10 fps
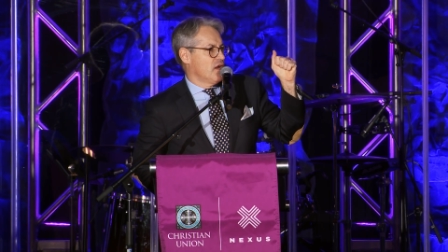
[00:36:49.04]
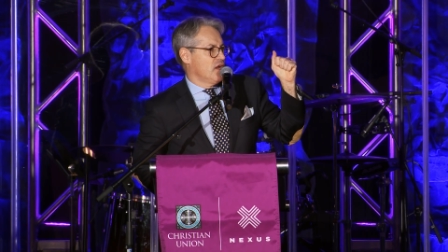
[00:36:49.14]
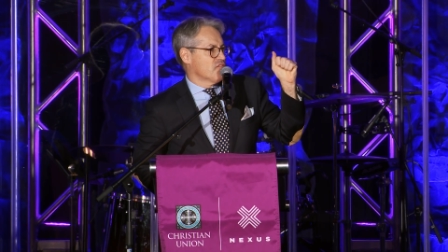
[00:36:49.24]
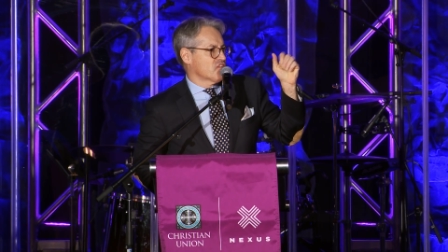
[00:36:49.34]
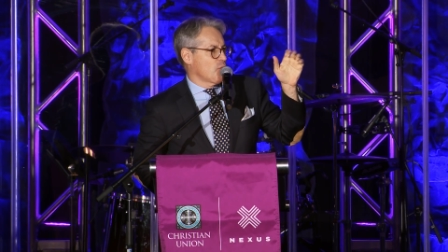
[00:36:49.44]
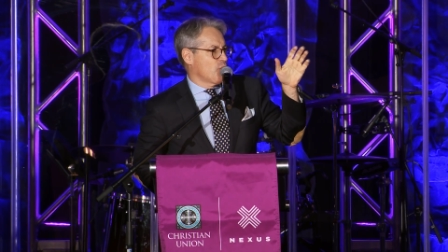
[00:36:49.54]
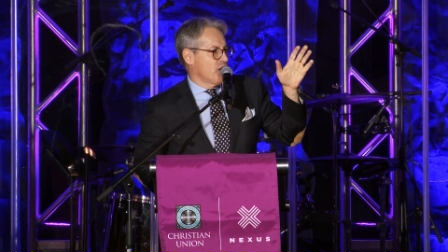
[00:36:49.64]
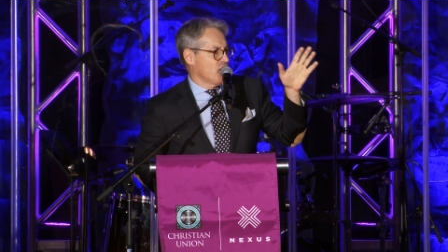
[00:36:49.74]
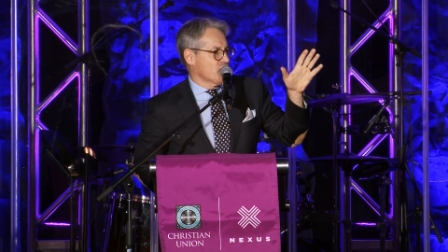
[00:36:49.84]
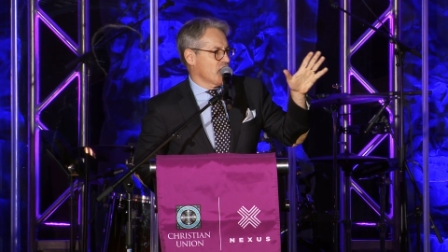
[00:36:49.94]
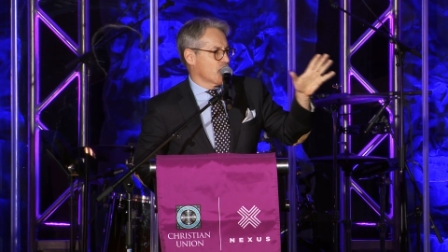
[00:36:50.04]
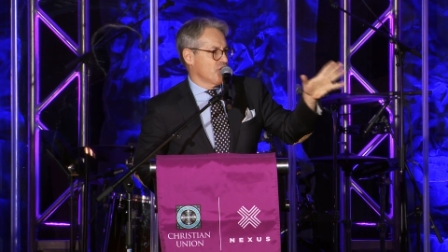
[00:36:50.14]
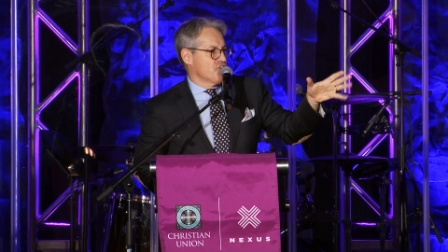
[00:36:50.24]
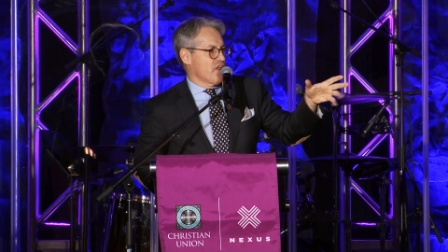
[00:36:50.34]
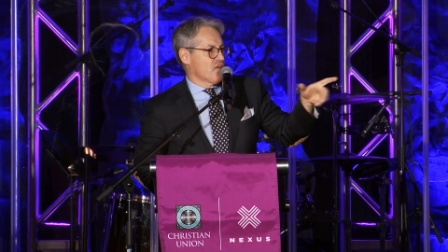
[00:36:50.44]
if someone else had
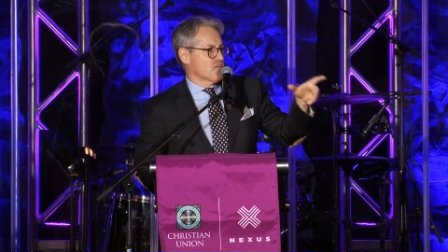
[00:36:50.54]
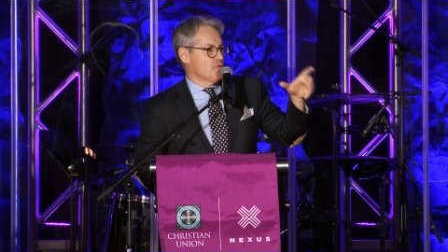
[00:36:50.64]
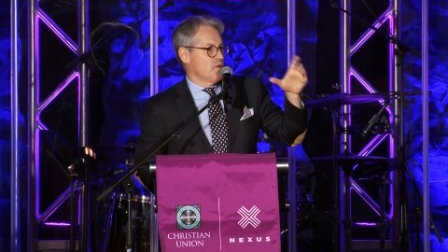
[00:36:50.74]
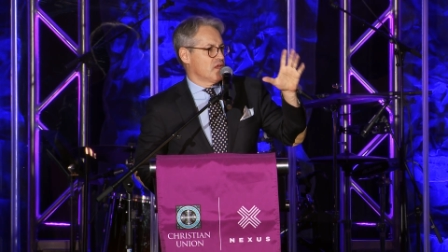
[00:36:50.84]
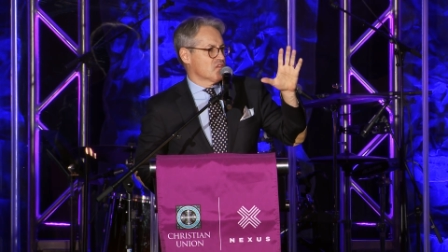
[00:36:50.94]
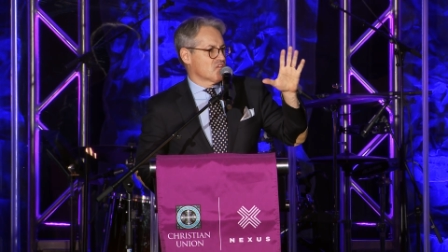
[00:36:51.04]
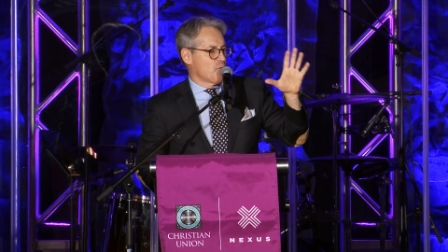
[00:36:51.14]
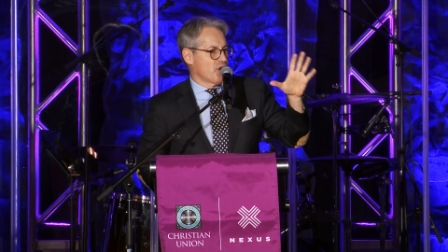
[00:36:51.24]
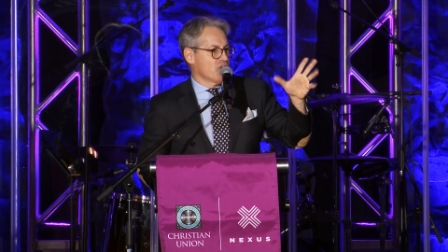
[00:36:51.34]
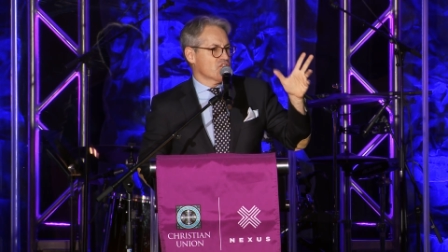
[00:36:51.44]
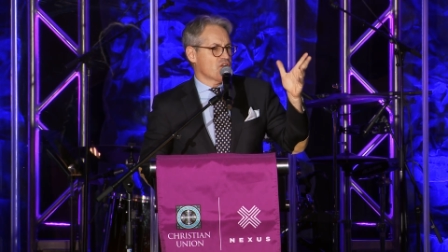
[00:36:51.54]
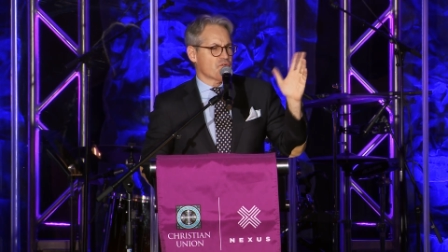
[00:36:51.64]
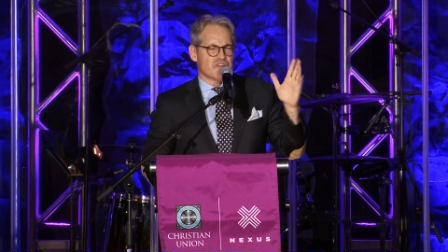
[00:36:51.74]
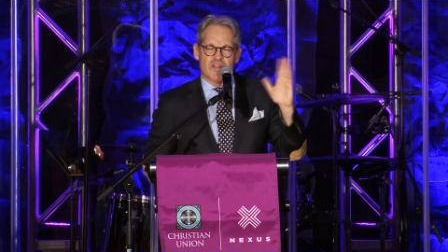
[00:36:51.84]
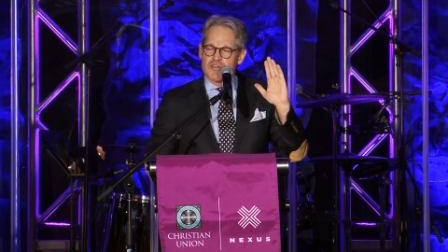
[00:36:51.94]
reached out to me and someone else had
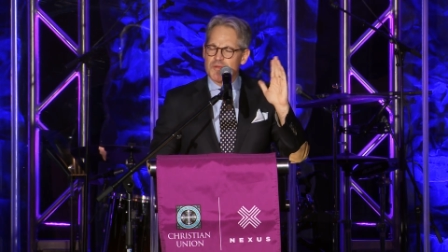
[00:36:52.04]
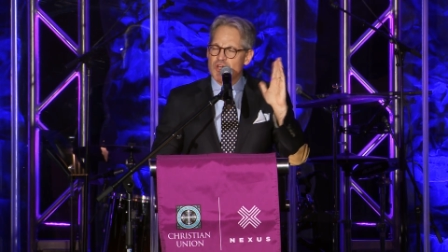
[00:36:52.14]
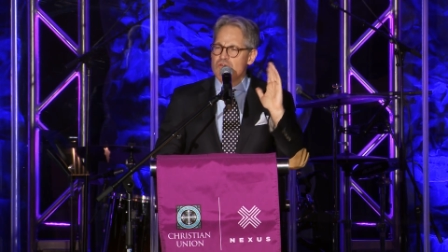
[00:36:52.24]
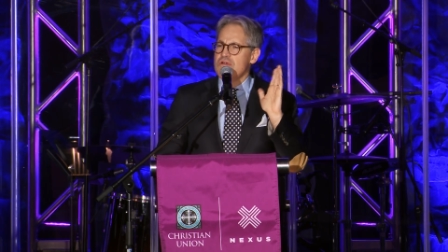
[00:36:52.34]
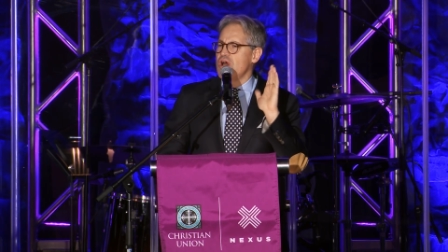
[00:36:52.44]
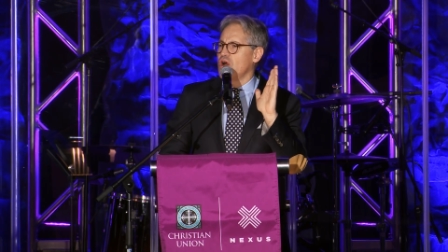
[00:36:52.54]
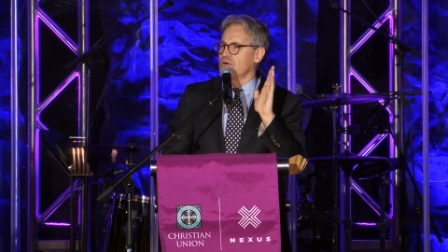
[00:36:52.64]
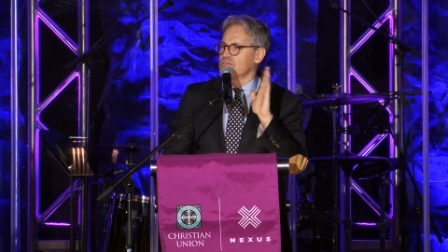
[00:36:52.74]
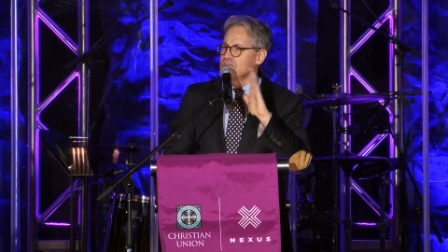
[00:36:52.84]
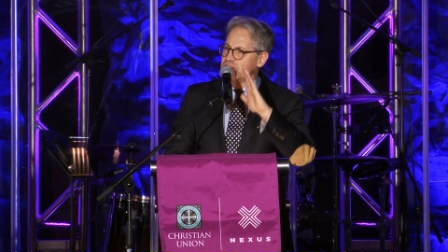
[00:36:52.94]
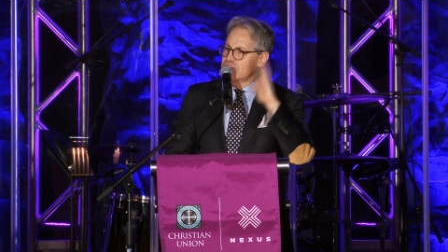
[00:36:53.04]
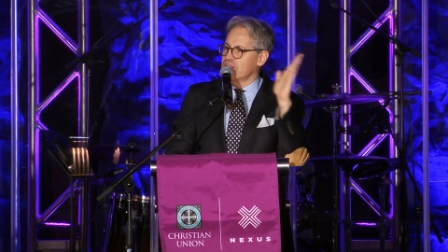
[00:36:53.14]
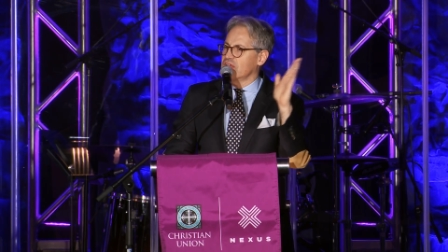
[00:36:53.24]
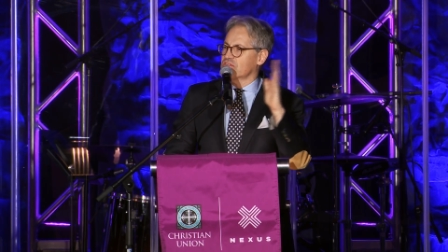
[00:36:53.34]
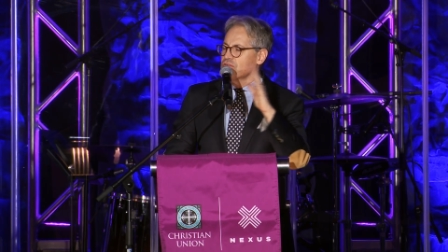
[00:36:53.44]
reached out to me. Who knows? These
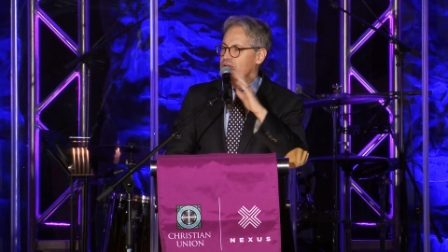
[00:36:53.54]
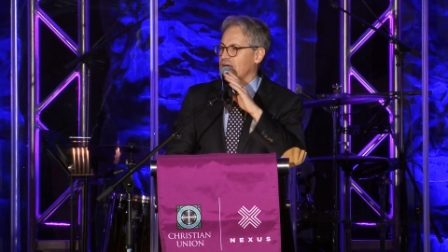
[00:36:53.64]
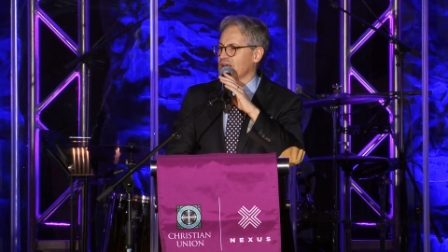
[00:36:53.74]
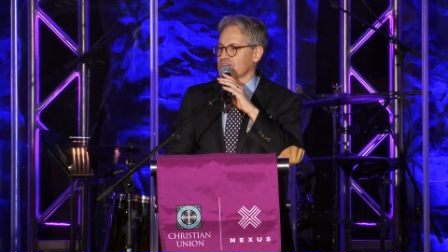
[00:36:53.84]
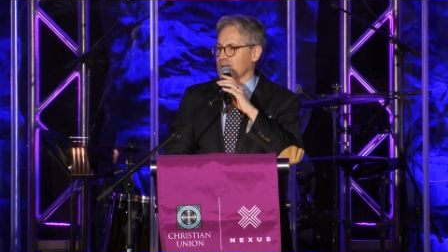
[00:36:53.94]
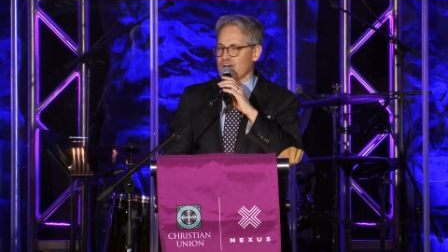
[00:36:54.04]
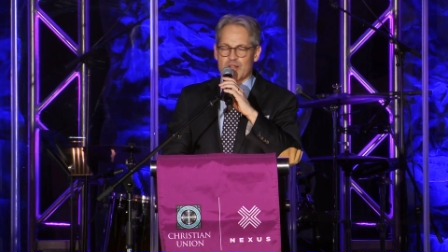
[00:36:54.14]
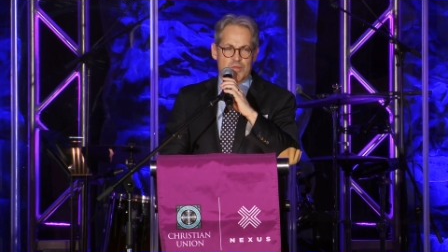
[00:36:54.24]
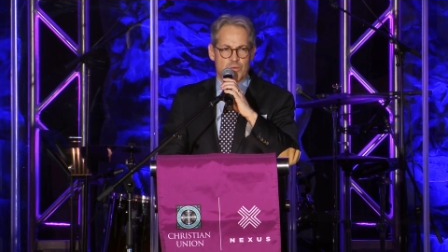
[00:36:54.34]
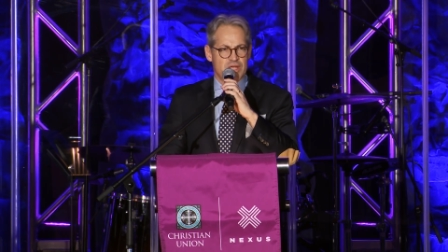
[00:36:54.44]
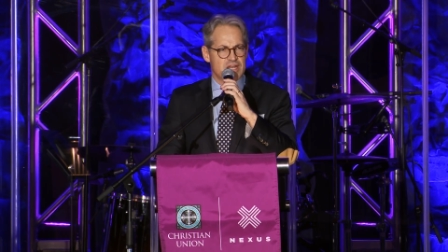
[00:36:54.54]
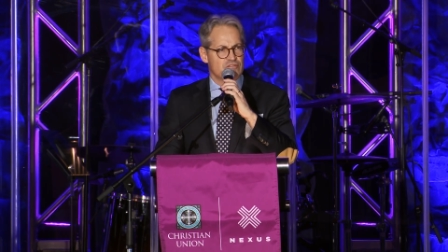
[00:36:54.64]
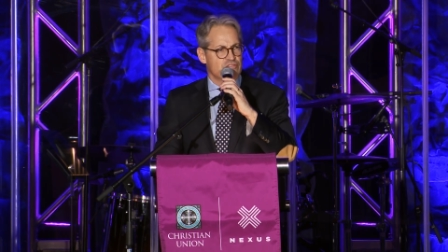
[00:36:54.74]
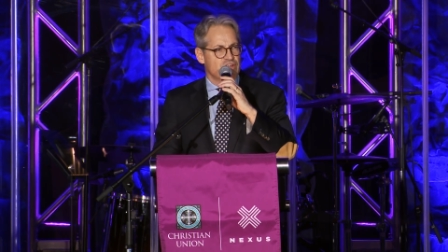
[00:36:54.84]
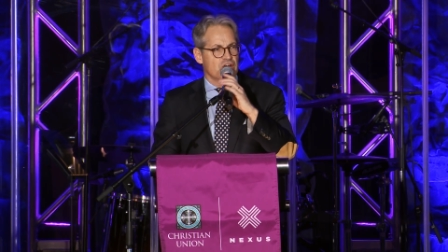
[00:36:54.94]
things are in God's economy. We can
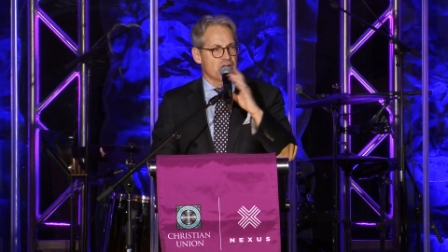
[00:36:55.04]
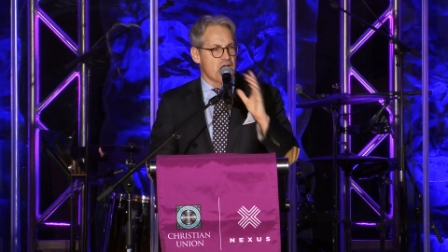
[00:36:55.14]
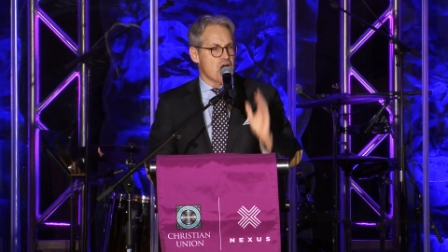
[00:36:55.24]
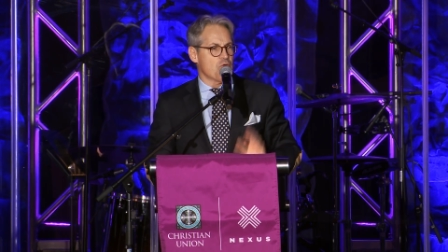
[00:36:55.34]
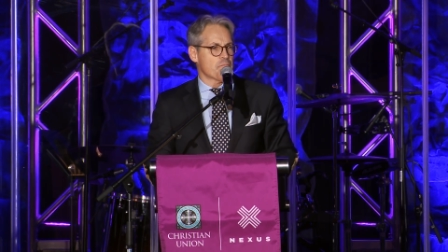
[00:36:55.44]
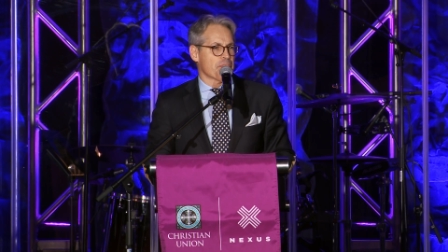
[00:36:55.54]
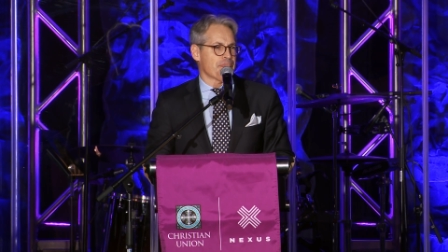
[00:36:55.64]
never figure it out.